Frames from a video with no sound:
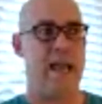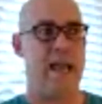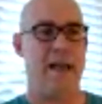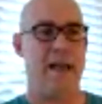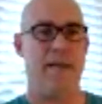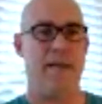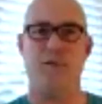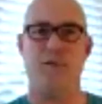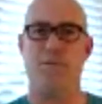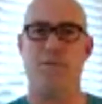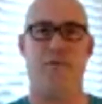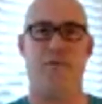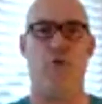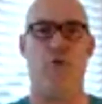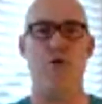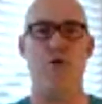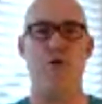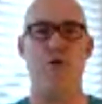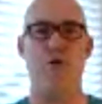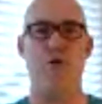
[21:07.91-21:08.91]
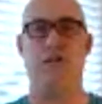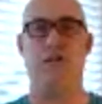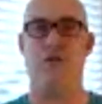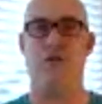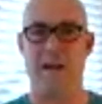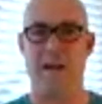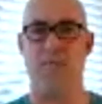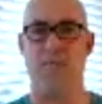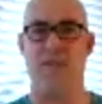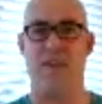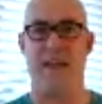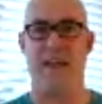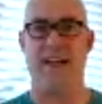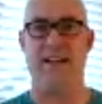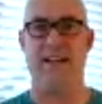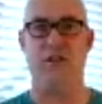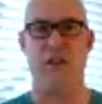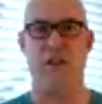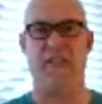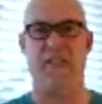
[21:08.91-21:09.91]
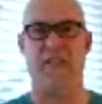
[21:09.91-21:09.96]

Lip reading: and it was before you could stream things.